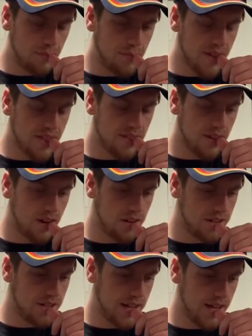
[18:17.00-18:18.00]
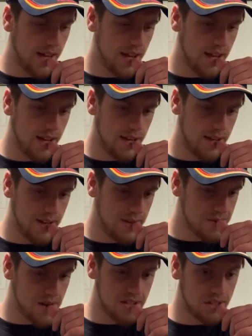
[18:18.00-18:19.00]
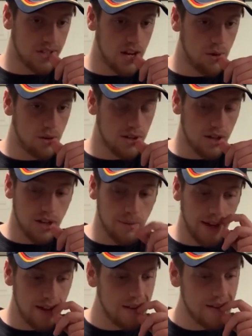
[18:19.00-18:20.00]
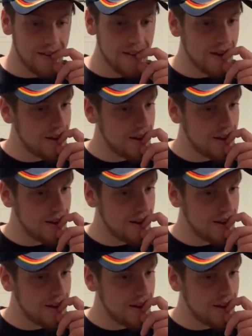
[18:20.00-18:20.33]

But then there's the Rise of Skywalker coming out, and